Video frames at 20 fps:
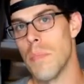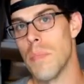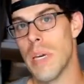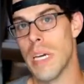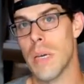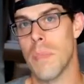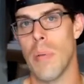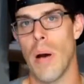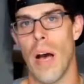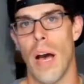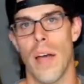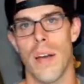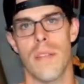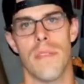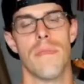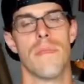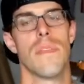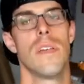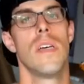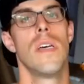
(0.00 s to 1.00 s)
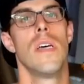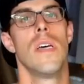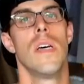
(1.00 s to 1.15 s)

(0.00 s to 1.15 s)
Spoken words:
big pot of